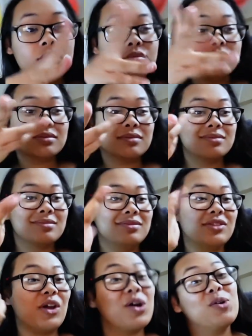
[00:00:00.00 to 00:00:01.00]
the
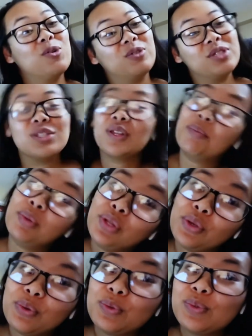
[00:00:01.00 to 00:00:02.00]
Facebook no. filter.
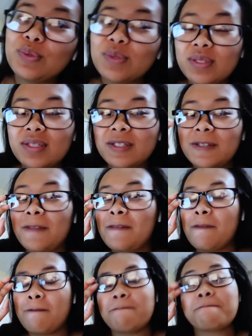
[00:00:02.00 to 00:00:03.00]
Facebook filter.
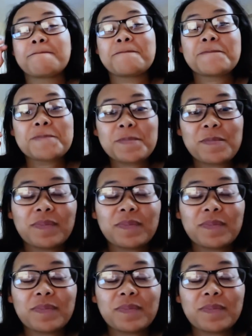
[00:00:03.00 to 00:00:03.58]
The Facebook one.